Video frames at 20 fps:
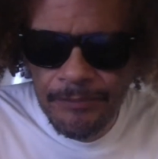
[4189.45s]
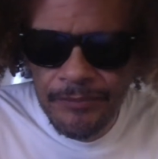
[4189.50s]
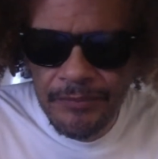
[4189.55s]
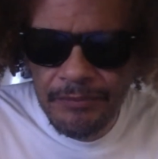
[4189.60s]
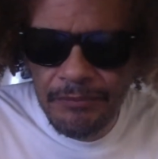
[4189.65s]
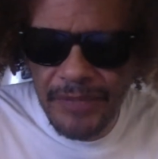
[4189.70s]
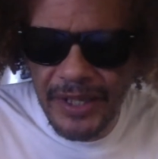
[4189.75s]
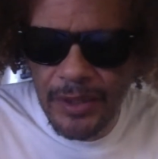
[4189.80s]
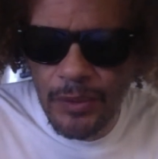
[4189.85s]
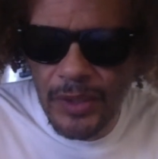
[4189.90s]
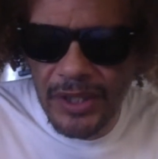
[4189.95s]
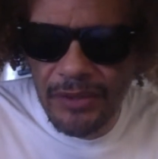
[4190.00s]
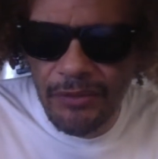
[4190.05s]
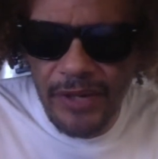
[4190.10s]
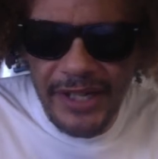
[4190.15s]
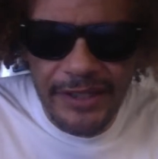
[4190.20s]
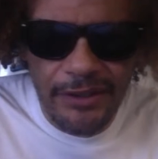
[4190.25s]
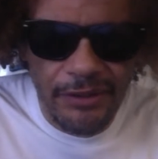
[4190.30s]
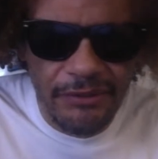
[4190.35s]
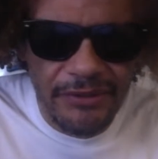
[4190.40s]
By what
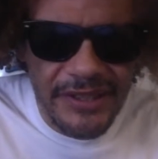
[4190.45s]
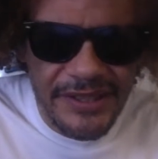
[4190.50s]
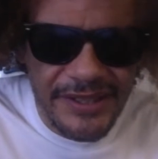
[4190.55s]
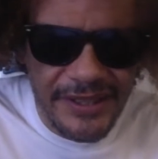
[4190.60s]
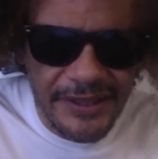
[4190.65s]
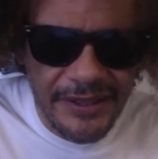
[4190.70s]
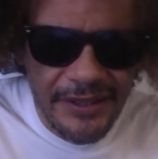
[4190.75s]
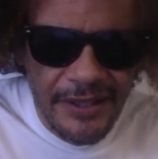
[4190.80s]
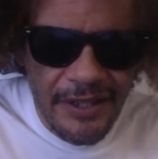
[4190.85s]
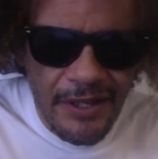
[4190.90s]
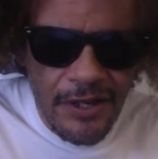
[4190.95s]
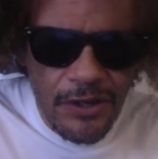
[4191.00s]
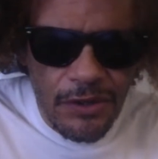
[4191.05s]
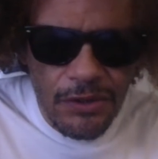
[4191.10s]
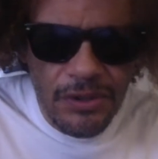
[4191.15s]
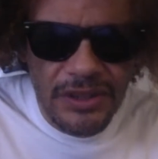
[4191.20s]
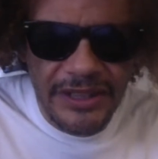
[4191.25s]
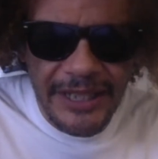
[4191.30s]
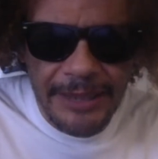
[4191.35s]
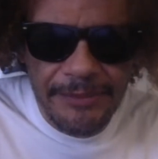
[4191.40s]
right or reason? Who
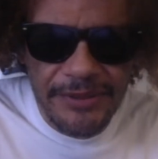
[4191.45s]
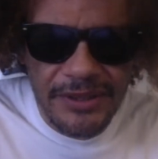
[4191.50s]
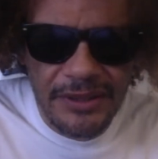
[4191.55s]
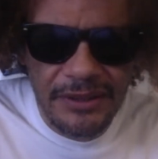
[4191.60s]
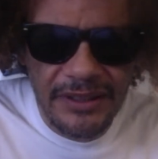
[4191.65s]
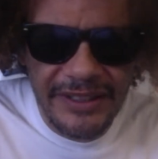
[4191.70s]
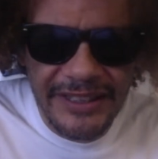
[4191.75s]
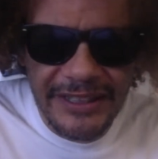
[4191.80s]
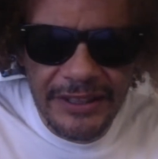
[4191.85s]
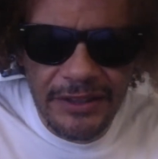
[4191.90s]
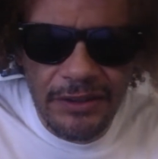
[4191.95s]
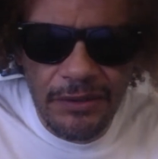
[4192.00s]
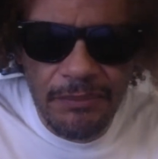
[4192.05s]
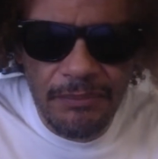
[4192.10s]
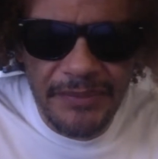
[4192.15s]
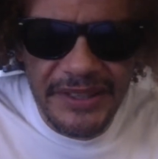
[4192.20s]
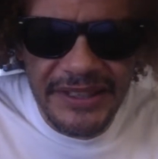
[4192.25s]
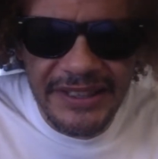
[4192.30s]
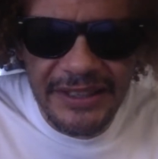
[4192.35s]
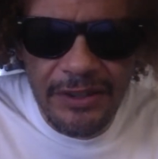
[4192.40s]
claims to lien
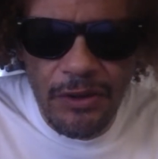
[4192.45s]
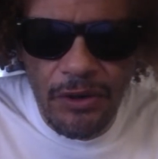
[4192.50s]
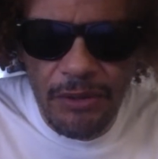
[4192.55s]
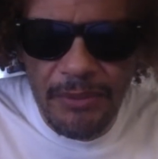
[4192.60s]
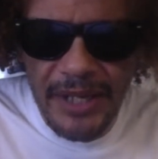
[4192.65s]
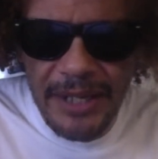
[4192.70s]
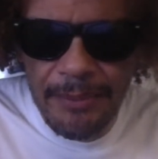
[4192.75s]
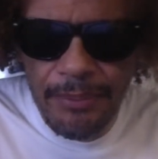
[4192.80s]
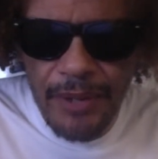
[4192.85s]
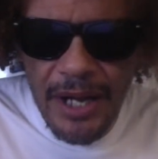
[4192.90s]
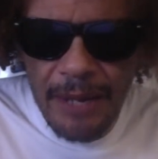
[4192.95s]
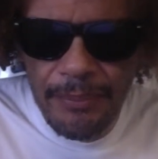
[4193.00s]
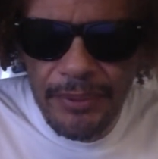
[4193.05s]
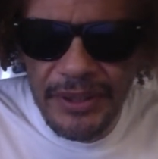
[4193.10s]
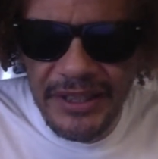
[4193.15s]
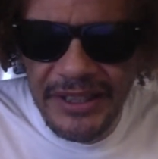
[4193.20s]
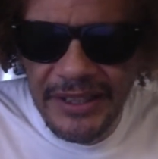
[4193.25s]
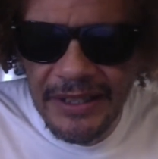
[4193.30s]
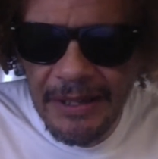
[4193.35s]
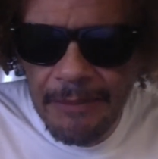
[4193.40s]
me or my
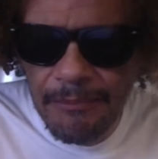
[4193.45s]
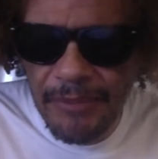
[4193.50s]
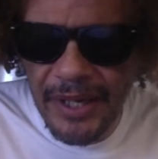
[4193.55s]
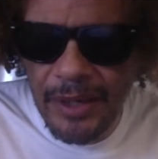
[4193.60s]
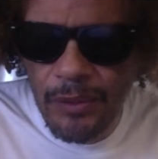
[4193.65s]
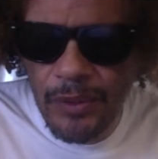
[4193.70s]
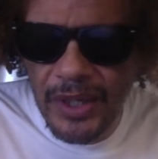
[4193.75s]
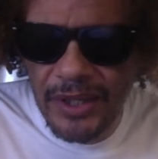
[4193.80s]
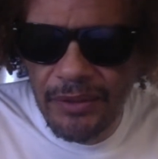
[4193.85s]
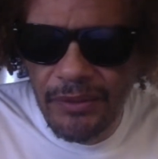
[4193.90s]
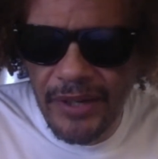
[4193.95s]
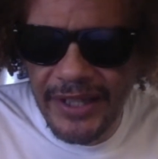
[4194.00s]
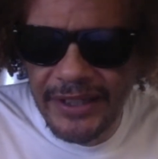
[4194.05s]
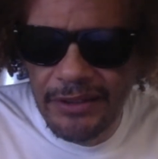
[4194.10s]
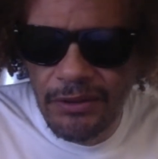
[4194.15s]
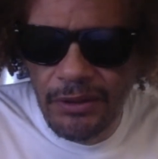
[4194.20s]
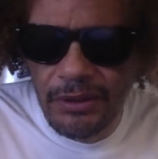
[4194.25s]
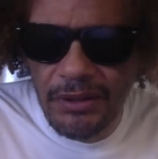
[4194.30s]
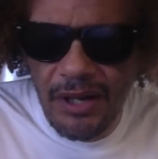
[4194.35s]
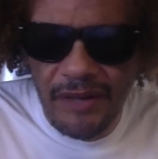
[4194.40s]
property? By what right
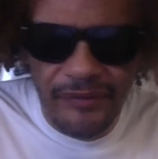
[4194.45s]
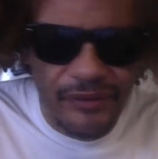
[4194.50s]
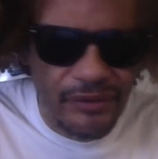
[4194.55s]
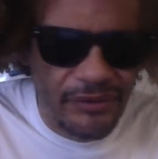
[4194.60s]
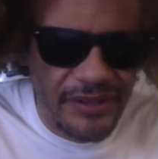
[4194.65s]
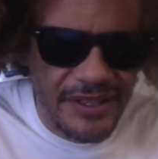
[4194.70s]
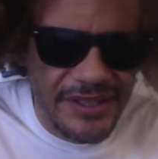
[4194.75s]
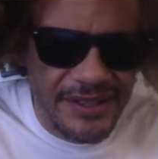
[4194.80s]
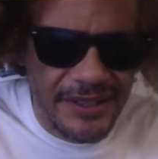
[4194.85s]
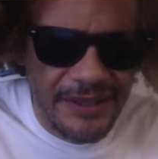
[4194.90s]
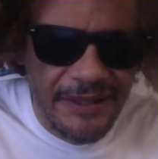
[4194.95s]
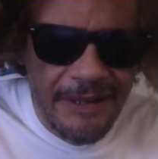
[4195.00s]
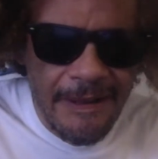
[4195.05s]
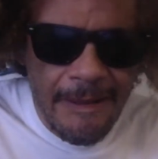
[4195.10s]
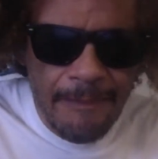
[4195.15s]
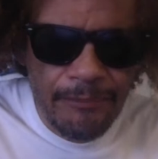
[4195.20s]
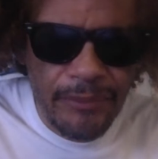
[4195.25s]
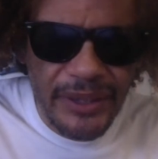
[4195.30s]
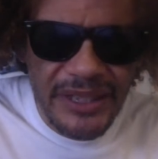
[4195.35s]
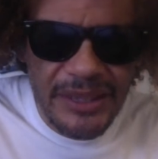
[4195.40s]
or lawful reason?
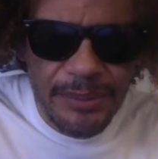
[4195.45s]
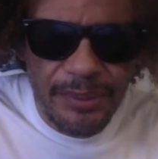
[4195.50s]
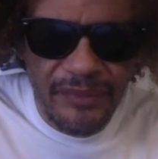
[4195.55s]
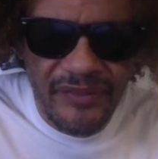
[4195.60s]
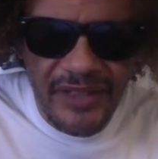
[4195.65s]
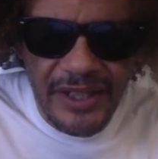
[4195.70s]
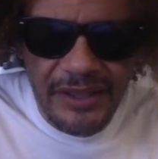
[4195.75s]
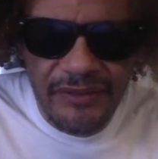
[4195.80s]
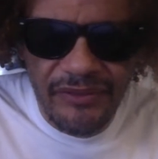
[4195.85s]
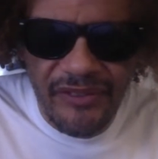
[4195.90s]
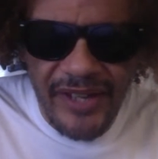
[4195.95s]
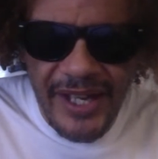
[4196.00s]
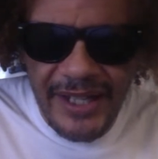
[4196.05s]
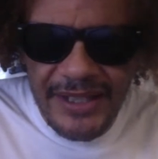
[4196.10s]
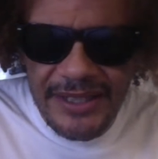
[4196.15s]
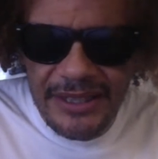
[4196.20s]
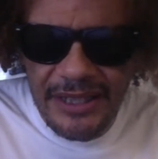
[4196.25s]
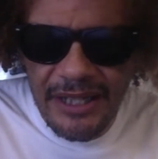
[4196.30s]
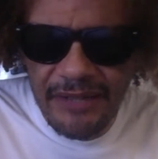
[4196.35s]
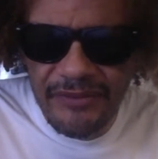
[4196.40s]
Please provide
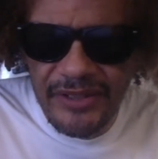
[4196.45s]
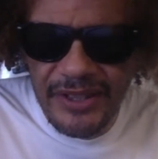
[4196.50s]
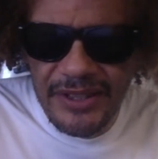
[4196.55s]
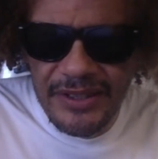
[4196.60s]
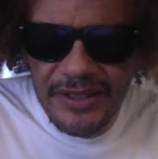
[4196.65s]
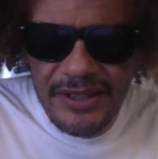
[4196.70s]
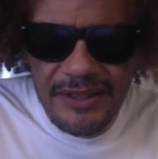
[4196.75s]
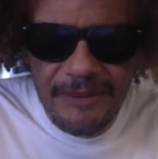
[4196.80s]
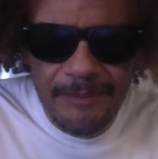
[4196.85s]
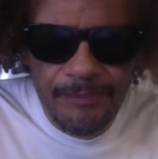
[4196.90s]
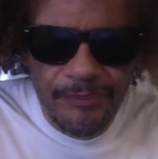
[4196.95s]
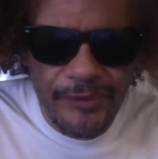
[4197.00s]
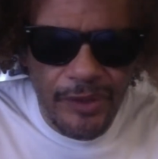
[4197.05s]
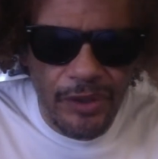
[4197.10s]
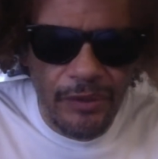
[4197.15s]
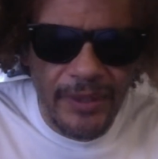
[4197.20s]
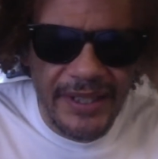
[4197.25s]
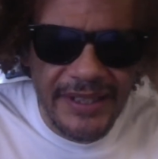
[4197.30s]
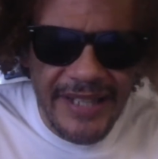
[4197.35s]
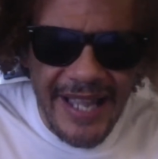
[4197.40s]
facts and evidence,
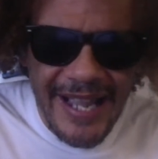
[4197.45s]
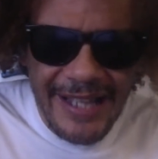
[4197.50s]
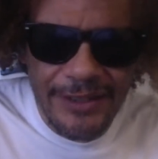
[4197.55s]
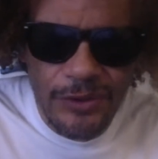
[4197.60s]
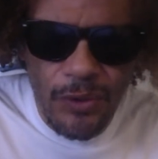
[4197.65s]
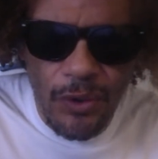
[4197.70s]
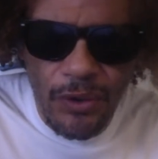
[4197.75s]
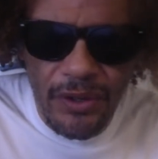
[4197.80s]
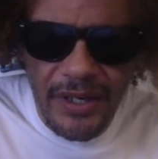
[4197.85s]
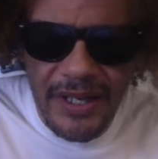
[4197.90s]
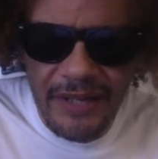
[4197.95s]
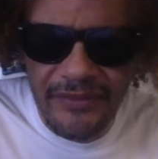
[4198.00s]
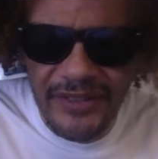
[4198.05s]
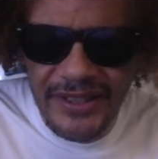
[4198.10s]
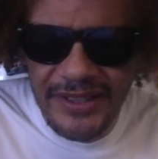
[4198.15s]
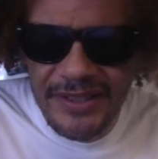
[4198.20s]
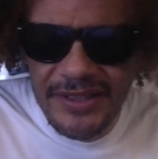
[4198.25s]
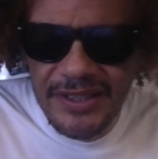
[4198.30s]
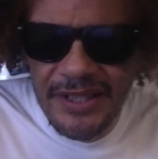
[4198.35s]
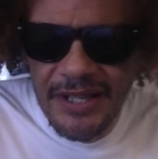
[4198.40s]
or
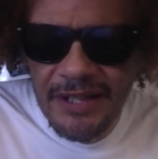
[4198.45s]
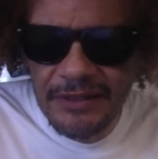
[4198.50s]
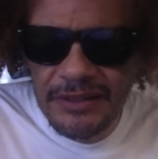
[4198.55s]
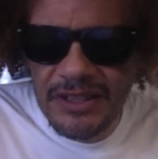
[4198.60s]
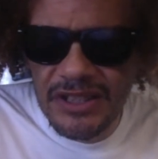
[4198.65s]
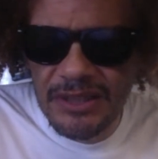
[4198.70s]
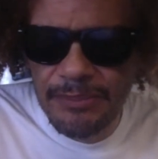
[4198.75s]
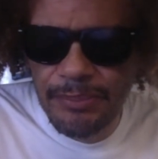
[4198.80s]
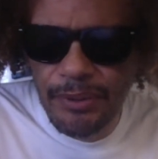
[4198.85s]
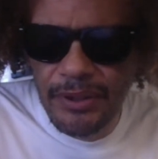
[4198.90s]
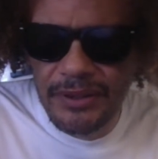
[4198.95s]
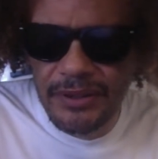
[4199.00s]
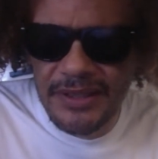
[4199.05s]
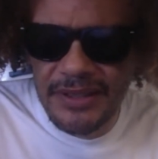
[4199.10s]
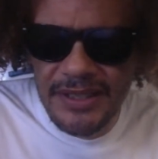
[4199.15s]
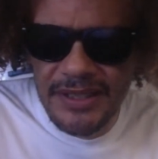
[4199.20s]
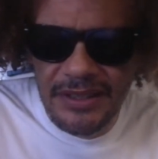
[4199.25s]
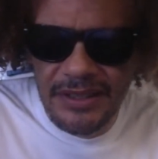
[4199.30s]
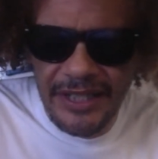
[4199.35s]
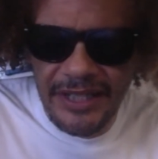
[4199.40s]
evidence to support
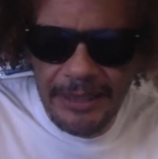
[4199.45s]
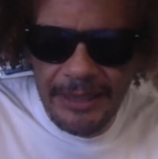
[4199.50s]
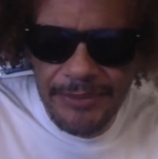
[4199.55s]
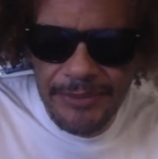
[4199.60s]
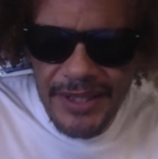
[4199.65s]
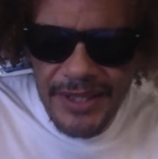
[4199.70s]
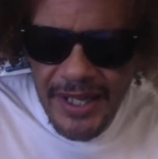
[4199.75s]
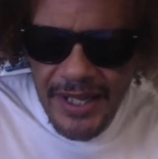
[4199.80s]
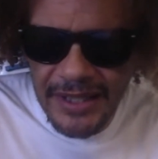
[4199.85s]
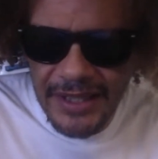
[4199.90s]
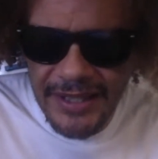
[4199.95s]
these claims and